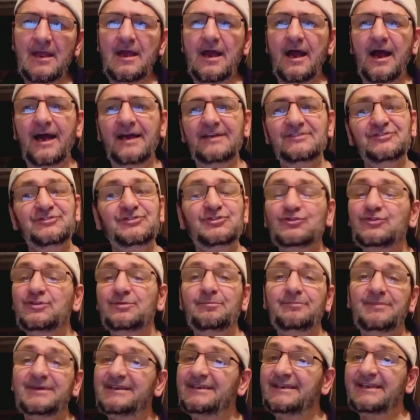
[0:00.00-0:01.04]
and shouldn't
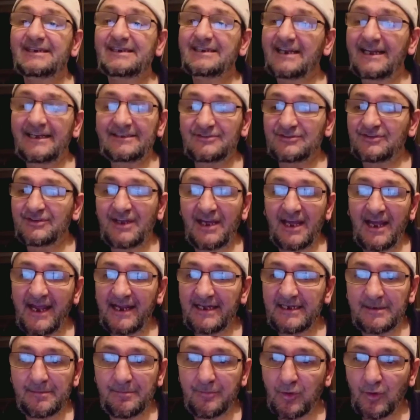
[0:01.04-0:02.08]
be neglected at
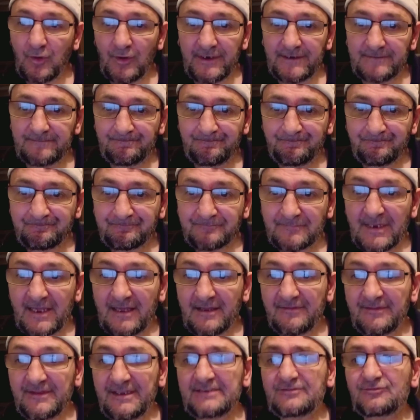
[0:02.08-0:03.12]
any point.
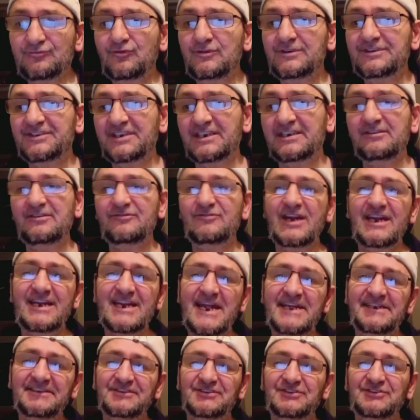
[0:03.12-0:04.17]
This
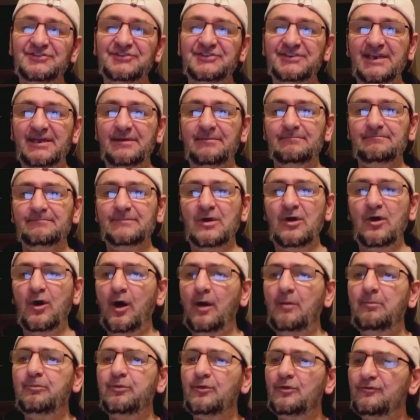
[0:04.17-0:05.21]
relationship
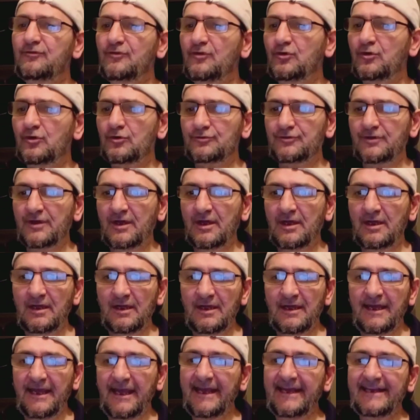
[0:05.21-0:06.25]
of brotherhood
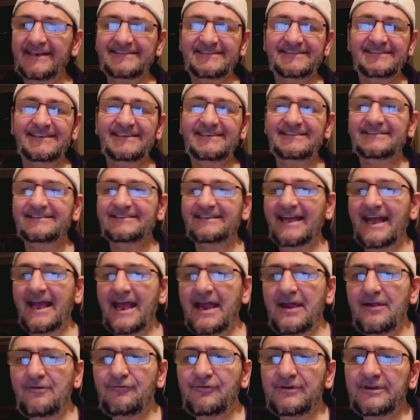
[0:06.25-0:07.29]
exceeds
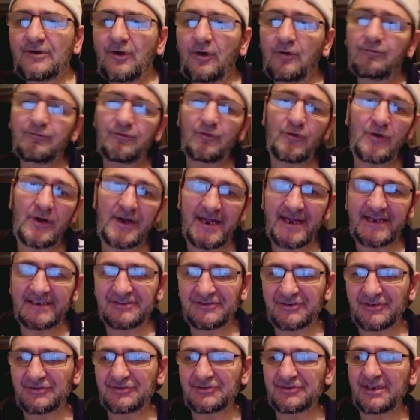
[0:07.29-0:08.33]
every other
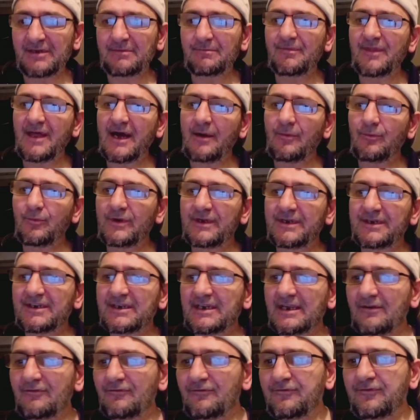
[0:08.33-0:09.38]
relationship that we
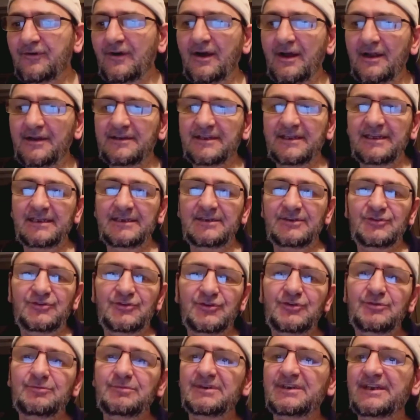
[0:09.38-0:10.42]
can find in
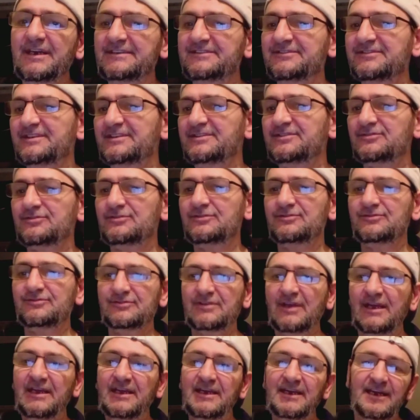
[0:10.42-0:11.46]
human existence.
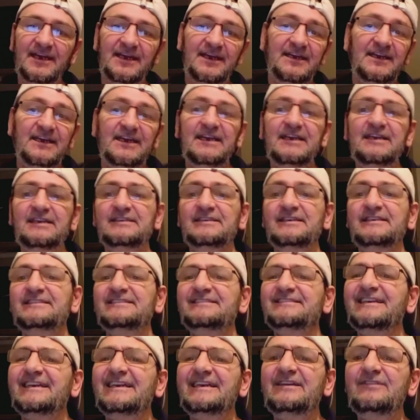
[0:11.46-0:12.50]

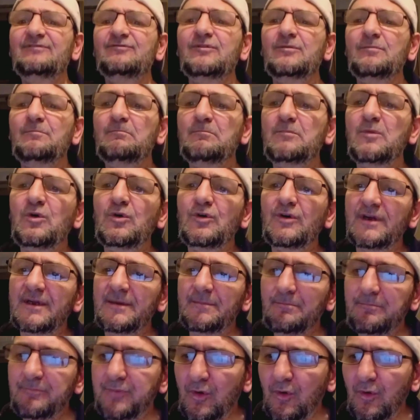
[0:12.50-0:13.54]
It's even more
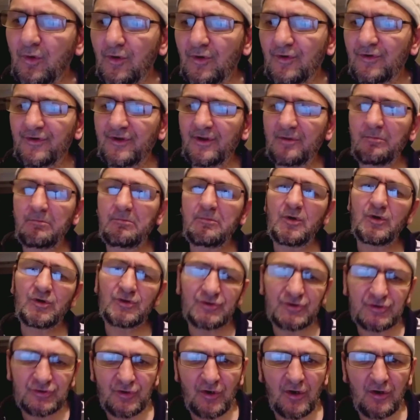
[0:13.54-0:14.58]
important and more
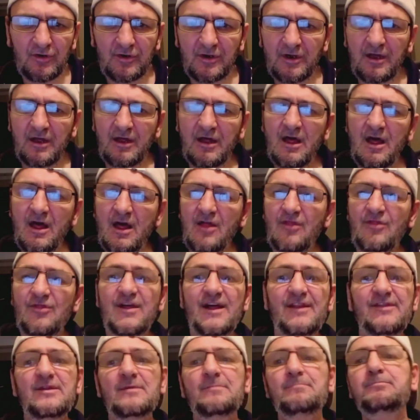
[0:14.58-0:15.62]
stronger
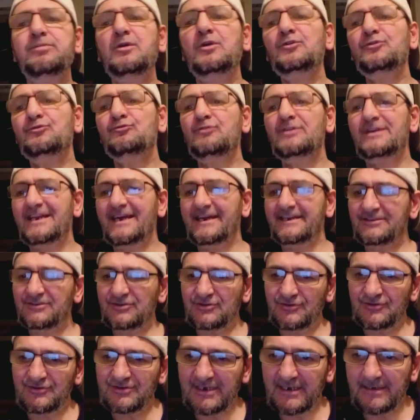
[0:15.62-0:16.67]
than the blood
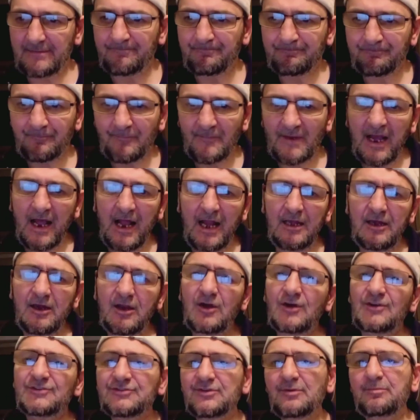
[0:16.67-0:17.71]
relationship.
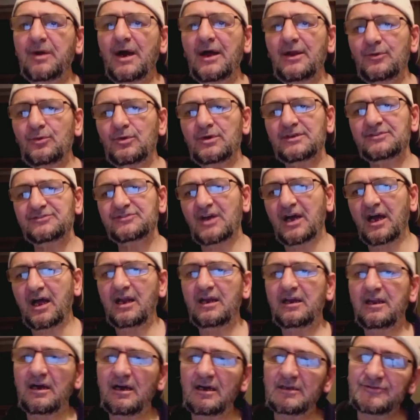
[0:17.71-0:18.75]
Allah subhanahu wa
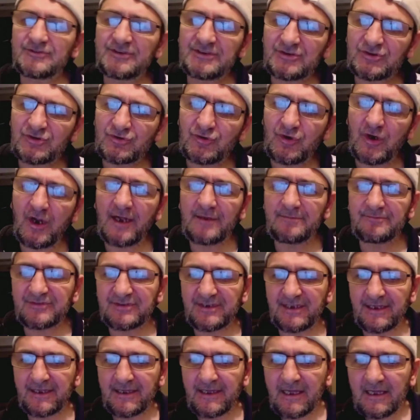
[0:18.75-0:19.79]
ta'ala describes
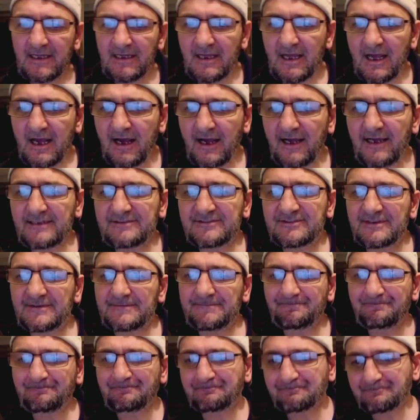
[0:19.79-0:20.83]
it as
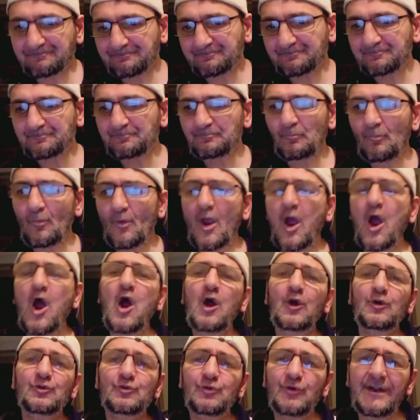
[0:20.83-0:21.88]
a
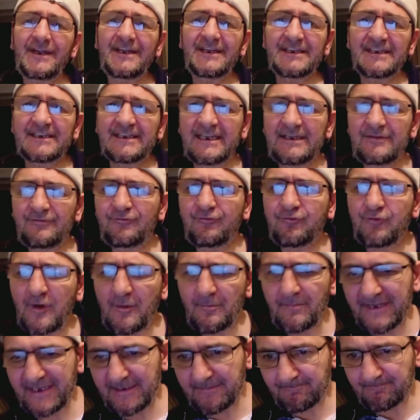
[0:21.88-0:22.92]
great gift from
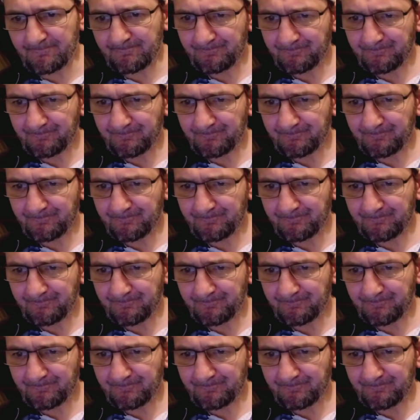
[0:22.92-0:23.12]
him